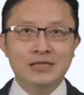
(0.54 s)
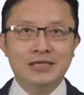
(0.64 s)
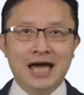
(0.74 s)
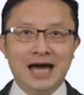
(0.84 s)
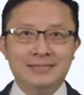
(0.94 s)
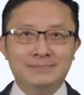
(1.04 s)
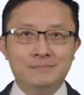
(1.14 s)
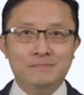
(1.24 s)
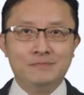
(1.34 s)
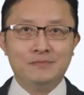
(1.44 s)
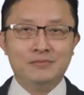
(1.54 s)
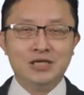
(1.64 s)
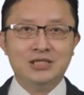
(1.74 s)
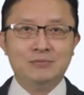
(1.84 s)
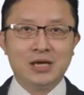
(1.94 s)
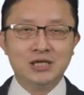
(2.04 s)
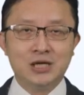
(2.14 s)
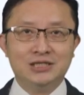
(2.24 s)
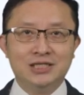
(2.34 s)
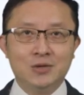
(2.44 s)
Hi, this is
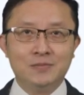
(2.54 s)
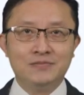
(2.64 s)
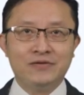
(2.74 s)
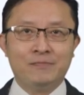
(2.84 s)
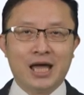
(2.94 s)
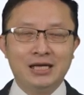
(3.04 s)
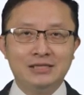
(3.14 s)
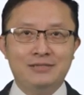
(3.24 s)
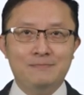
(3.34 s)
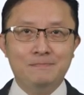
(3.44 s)
PK So from Huttons.